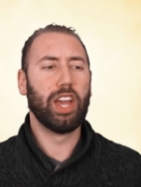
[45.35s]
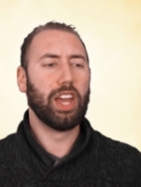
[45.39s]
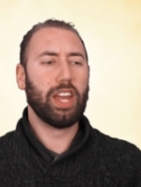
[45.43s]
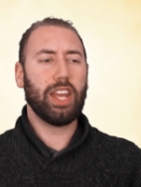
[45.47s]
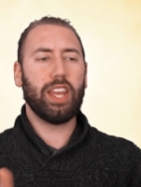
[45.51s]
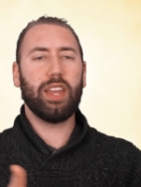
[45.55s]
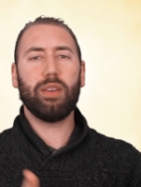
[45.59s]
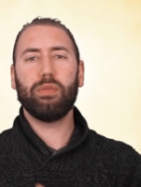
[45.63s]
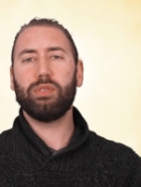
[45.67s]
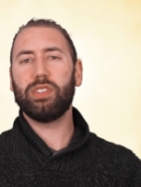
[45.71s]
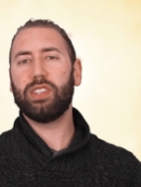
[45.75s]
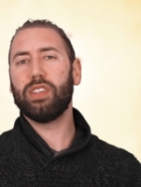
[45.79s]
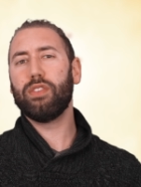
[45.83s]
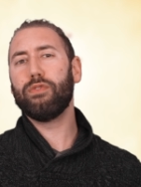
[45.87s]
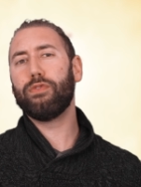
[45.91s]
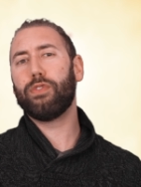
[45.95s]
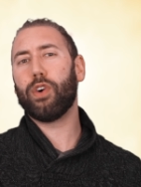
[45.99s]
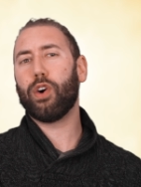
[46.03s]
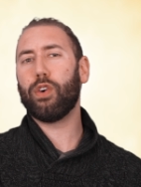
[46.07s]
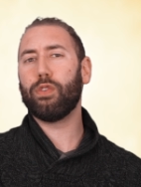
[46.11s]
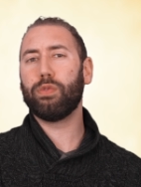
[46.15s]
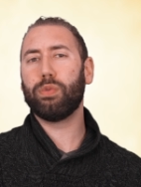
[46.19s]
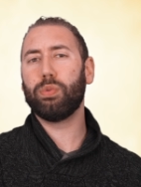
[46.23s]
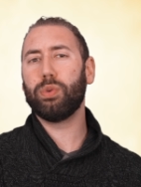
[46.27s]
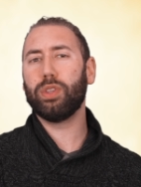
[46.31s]
He was
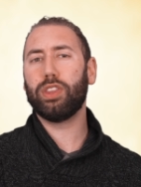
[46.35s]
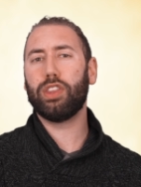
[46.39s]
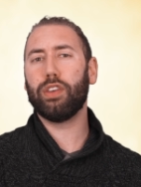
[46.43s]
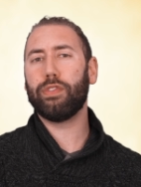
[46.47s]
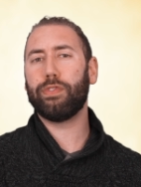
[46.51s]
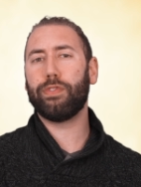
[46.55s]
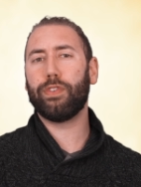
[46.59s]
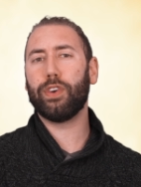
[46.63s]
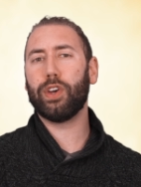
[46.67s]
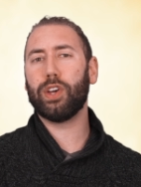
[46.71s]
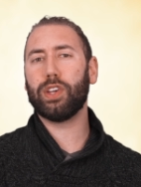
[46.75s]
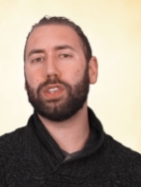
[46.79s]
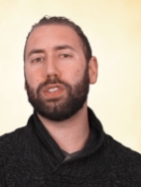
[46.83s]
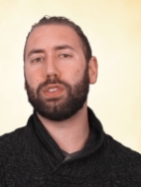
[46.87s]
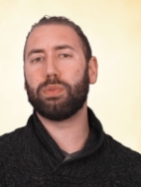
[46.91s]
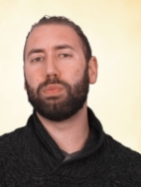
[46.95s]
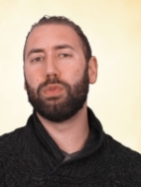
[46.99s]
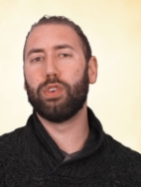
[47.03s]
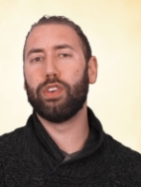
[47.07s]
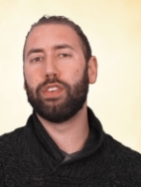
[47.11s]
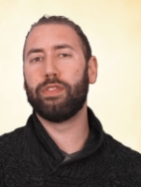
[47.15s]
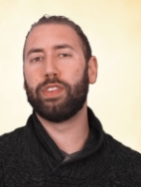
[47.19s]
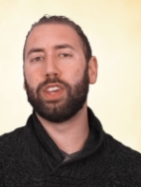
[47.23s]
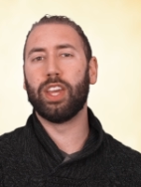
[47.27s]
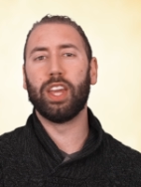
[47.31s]
involved with the first
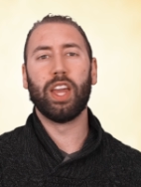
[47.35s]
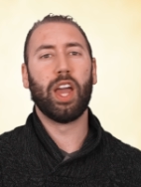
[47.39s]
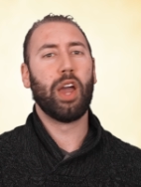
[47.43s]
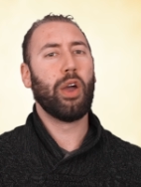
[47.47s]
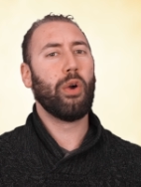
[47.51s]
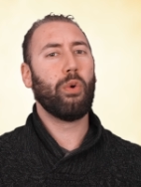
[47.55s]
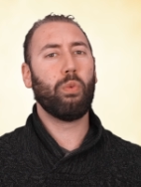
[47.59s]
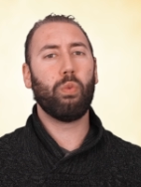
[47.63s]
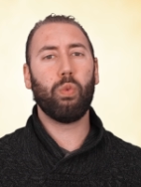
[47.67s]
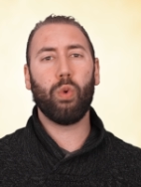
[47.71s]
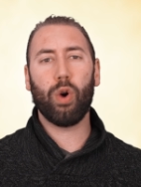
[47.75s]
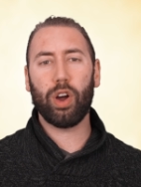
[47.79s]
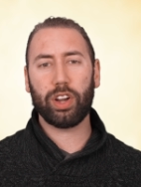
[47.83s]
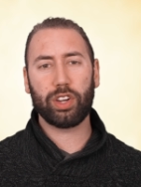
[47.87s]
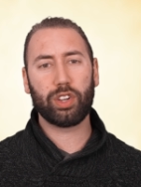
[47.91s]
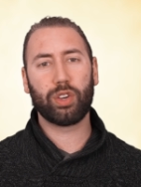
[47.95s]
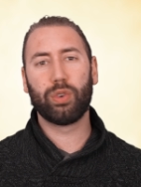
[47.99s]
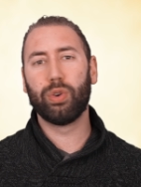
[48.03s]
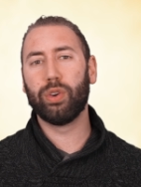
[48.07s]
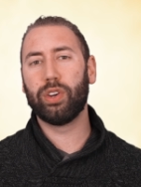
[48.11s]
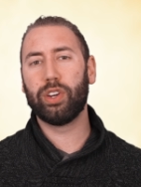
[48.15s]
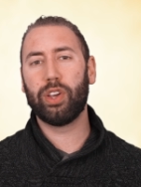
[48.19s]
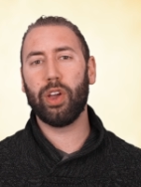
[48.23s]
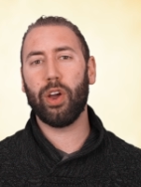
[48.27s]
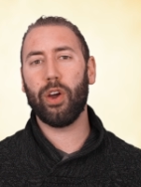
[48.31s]
movie. What
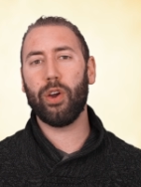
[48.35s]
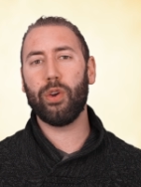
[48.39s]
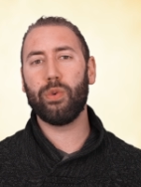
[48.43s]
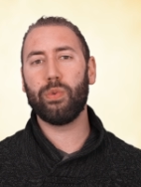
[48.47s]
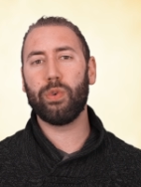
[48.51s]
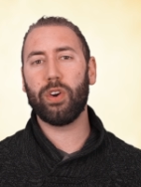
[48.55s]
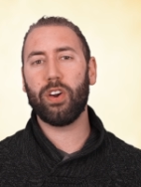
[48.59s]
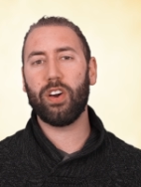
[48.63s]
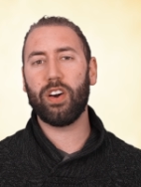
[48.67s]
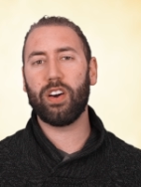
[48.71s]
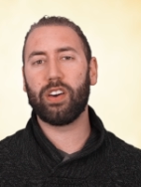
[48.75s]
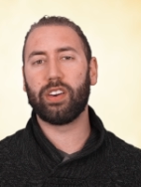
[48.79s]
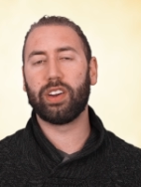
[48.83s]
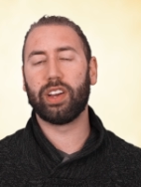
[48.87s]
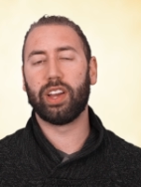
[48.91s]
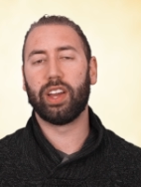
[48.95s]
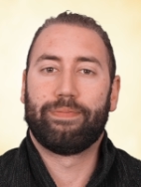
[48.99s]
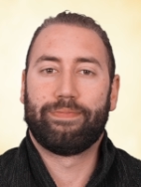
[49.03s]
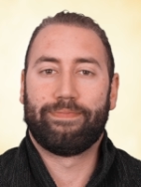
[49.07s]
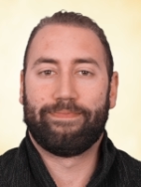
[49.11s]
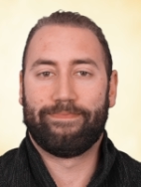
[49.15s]
could go wrong?